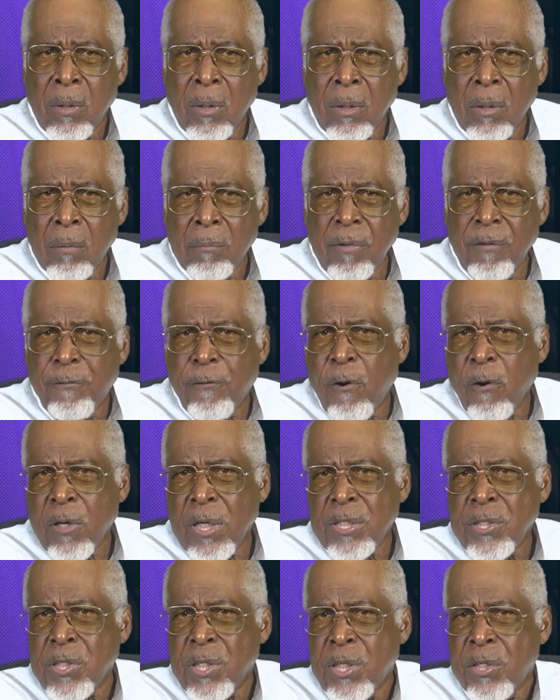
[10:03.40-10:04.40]
Before
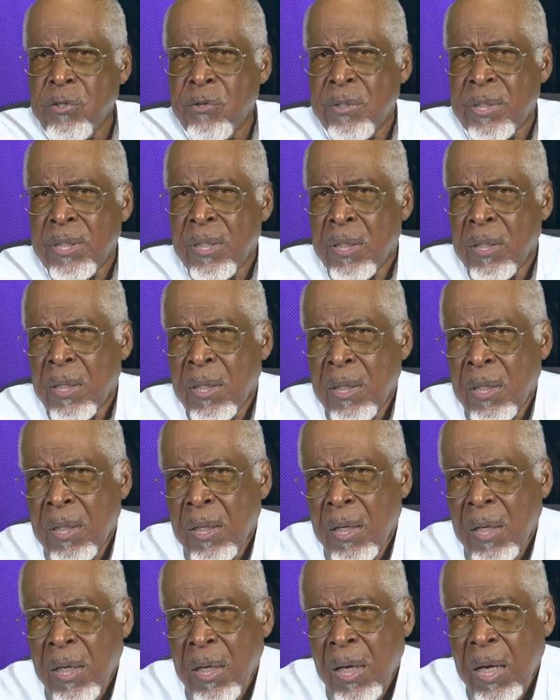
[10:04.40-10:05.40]
continuing,
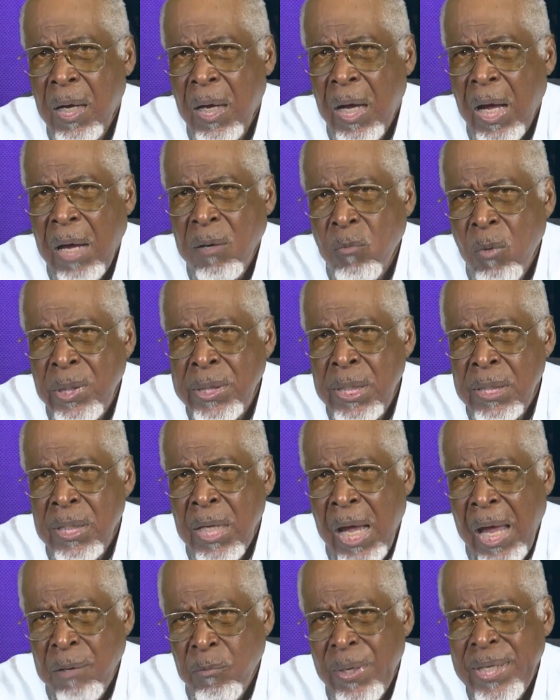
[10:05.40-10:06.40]
I
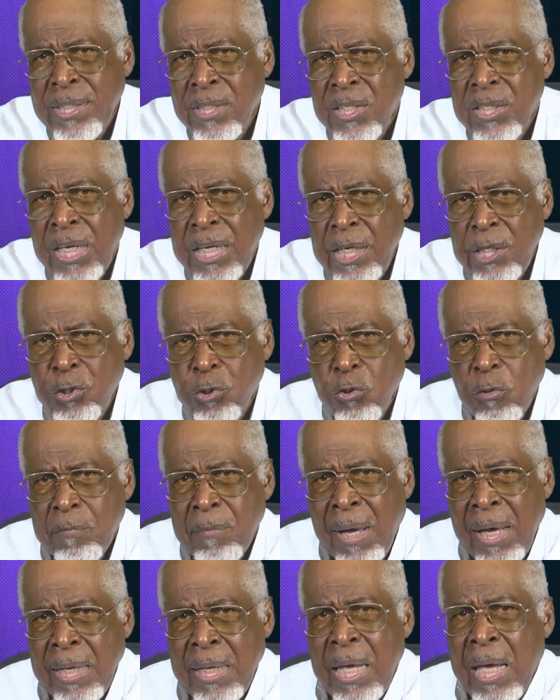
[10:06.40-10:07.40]
went into
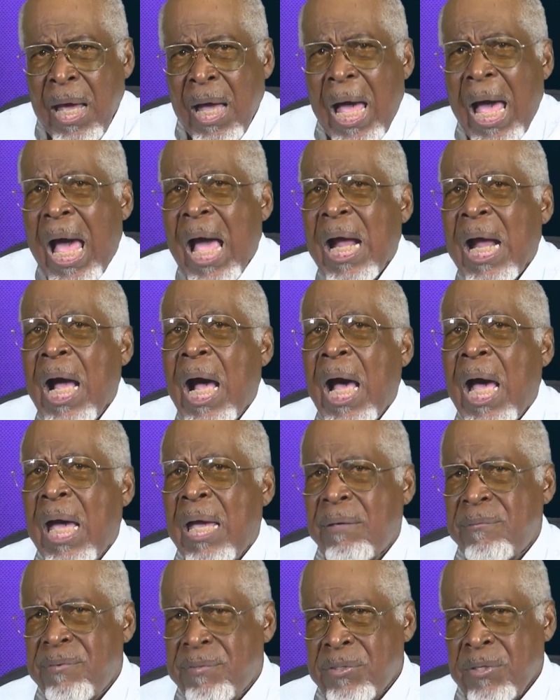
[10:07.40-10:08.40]
my
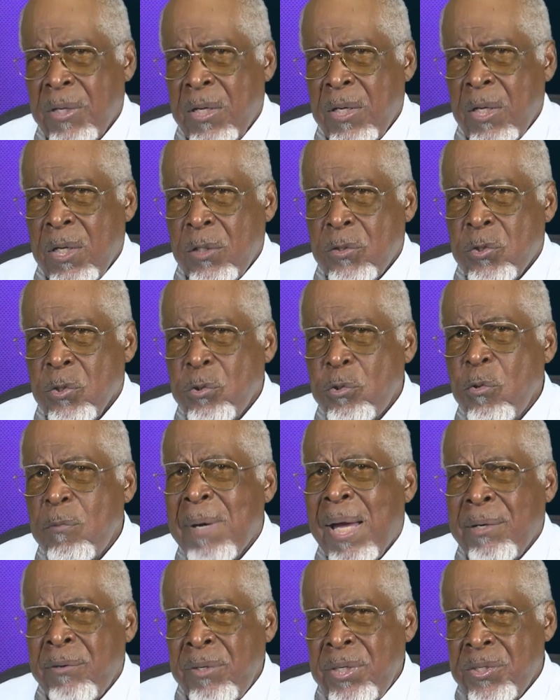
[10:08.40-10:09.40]
archives to do
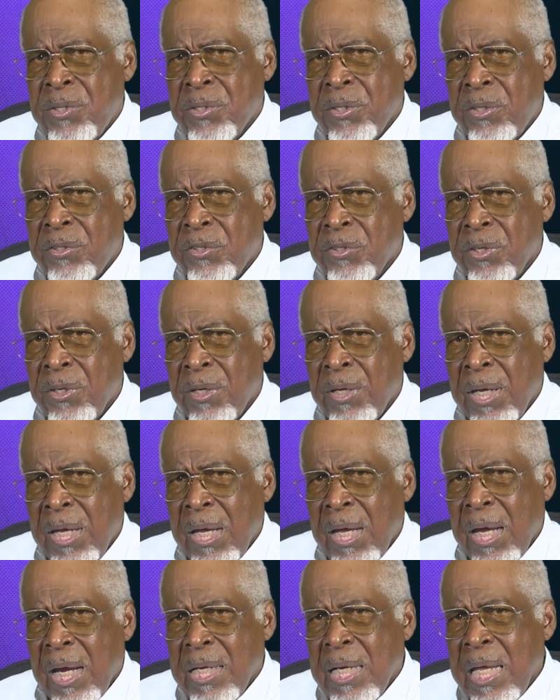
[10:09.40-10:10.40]
my research,
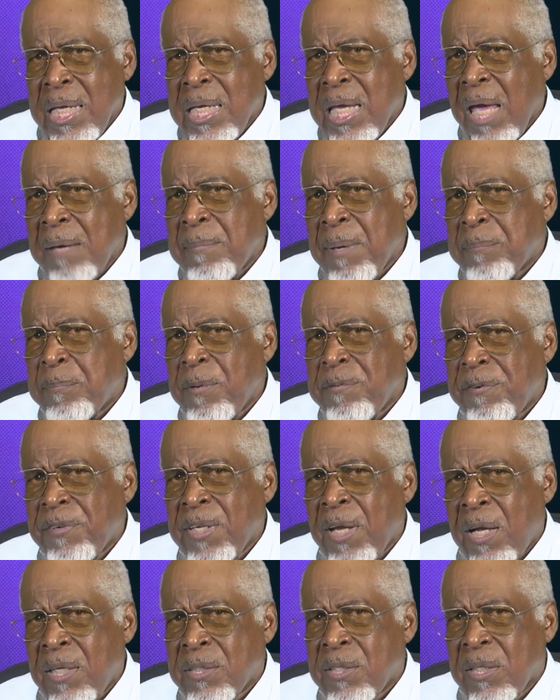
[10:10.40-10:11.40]
And I came up with an
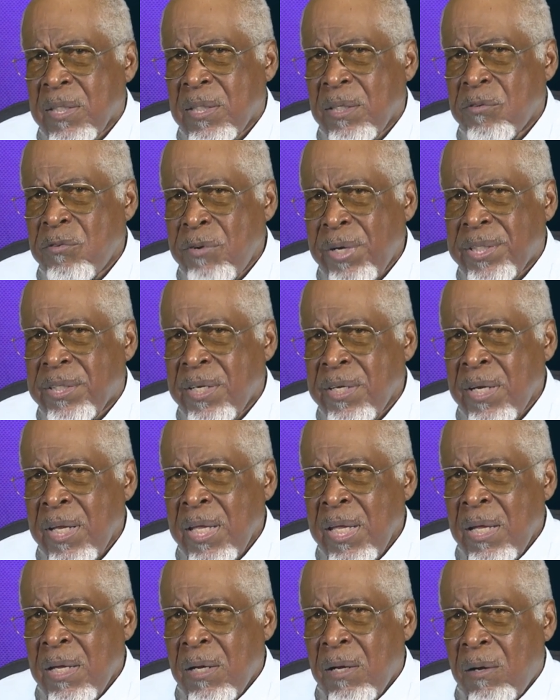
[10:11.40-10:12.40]
article written
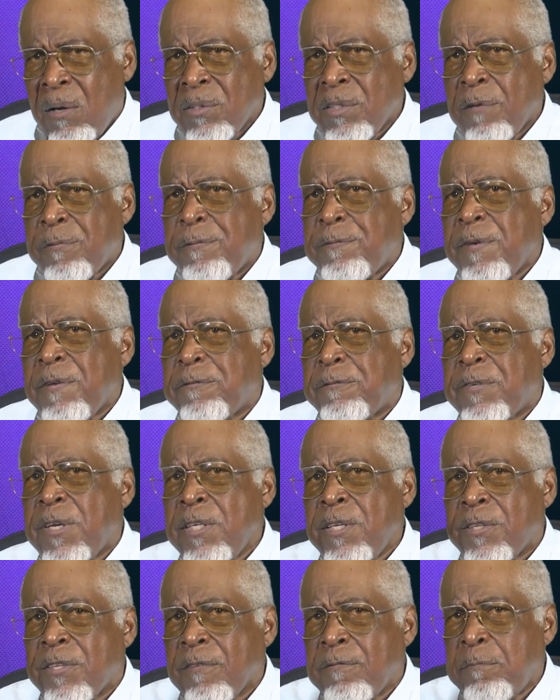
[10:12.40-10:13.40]
on the
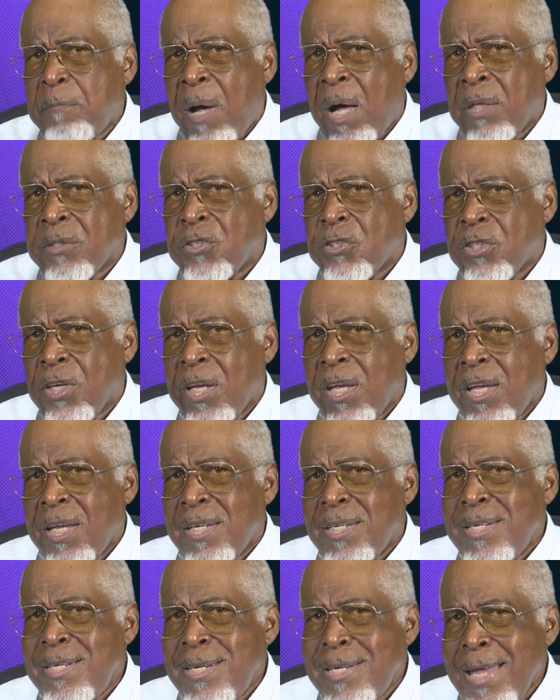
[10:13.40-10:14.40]
15th of March,
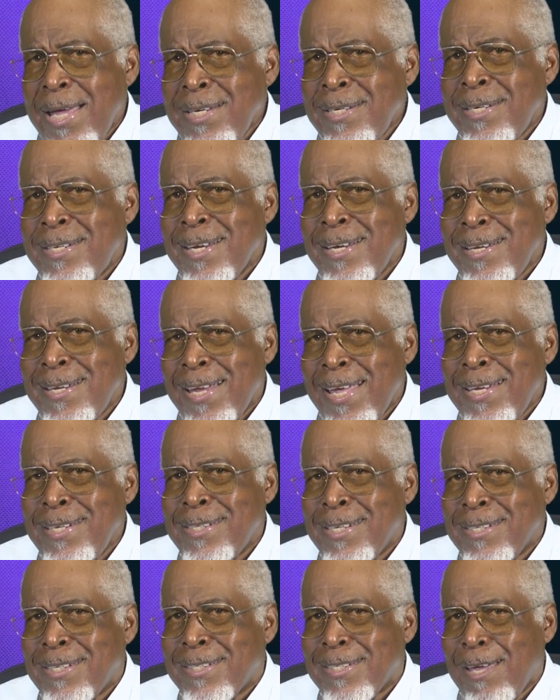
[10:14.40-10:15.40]

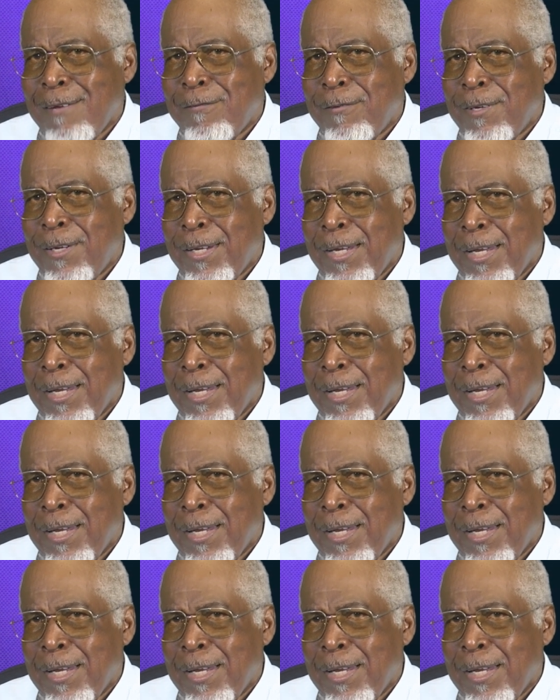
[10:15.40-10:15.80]
1997,